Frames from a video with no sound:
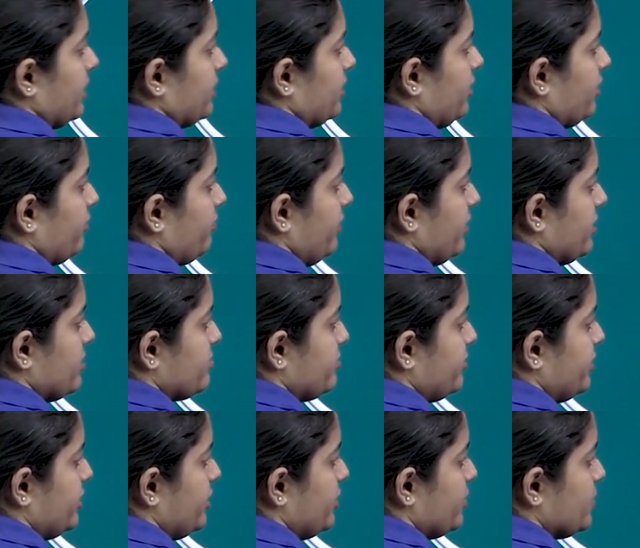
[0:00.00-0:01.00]
magnetic field is
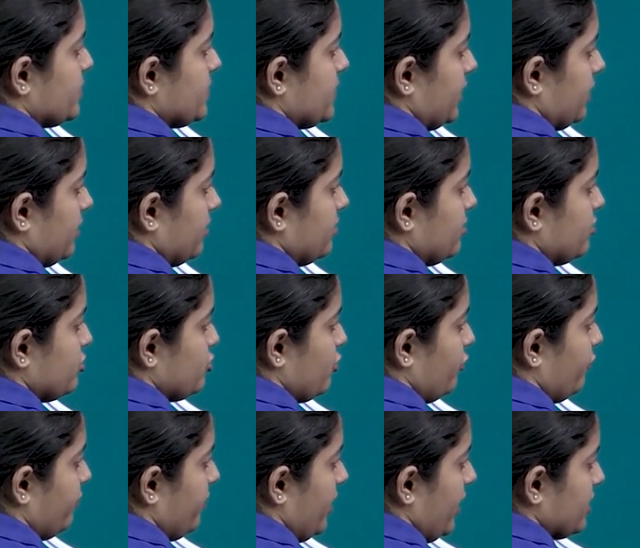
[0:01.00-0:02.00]
reducing.
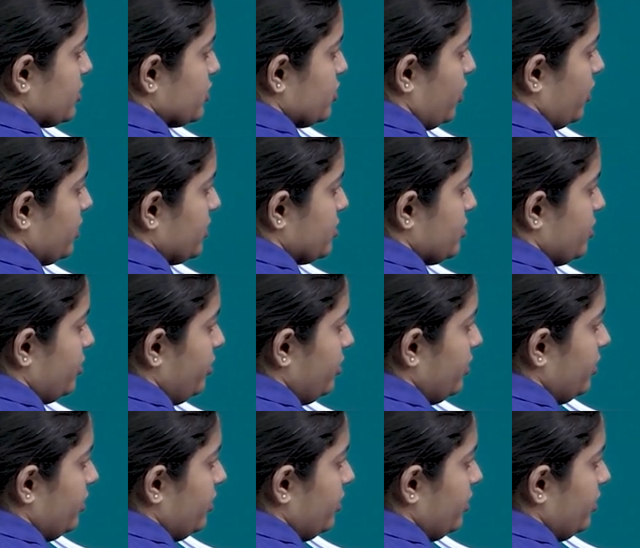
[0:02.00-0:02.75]
So, flux also